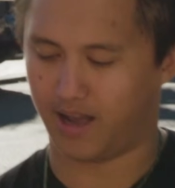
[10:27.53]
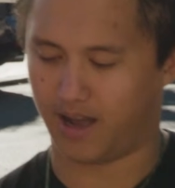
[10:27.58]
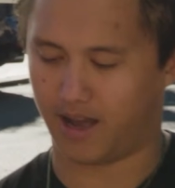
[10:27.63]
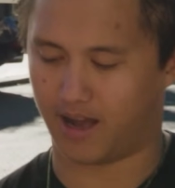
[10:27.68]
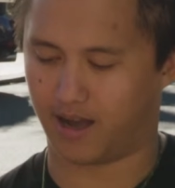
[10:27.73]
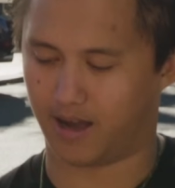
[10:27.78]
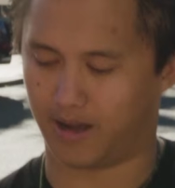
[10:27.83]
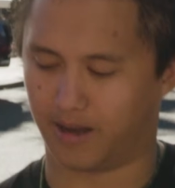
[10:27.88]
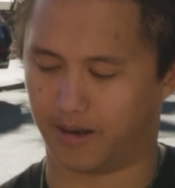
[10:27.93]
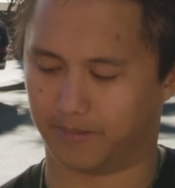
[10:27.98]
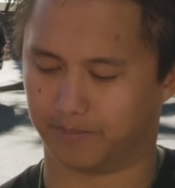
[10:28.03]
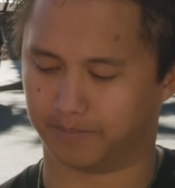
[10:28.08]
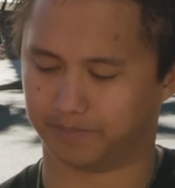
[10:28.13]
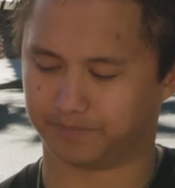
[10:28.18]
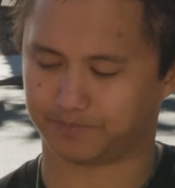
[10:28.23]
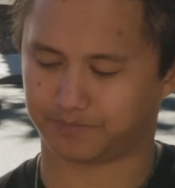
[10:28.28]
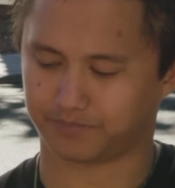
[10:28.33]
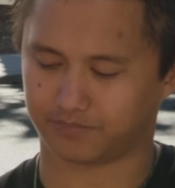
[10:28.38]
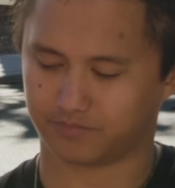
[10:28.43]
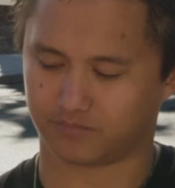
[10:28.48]

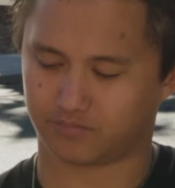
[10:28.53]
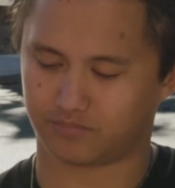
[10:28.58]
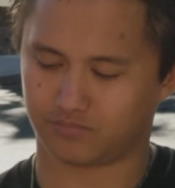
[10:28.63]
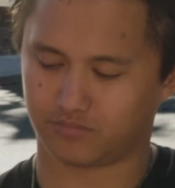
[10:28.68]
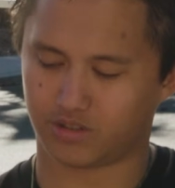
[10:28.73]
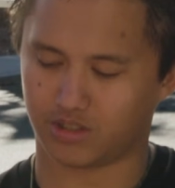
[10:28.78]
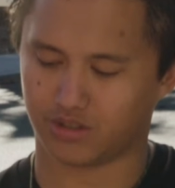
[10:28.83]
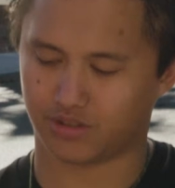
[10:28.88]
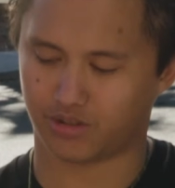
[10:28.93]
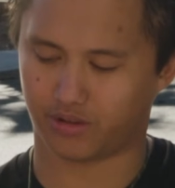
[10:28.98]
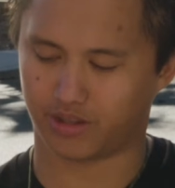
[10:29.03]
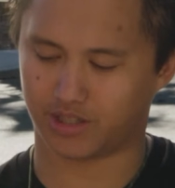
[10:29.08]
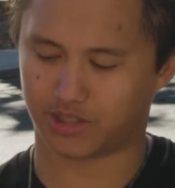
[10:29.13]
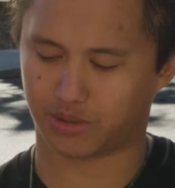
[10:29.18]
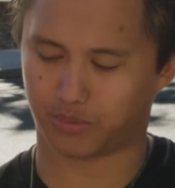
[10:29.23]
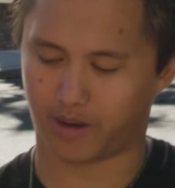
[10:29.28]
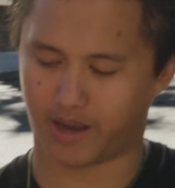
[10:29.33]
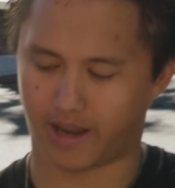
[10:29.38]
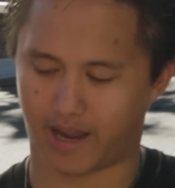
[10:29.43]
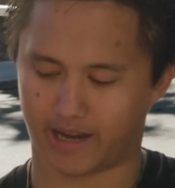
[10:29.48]
So
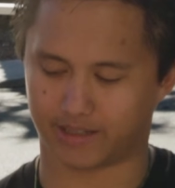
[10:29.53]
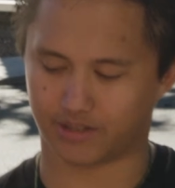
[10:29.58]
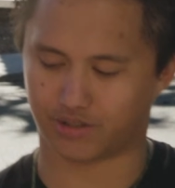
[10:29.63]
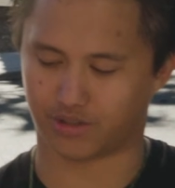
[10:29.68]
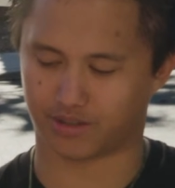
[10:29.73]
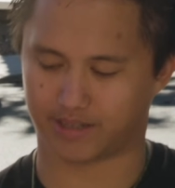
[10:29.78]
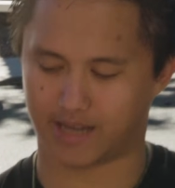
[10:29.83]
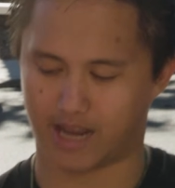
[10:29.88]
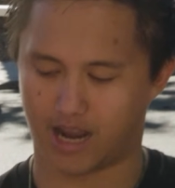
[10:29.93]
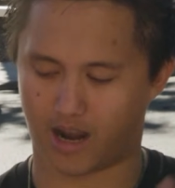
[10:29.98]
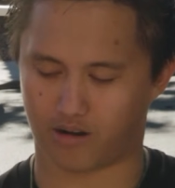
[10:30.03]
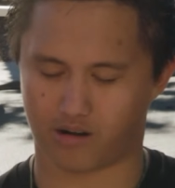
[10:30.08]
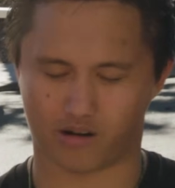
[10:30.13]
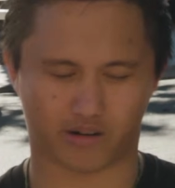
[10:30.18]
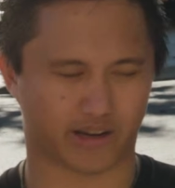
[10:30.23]
this way I can just count,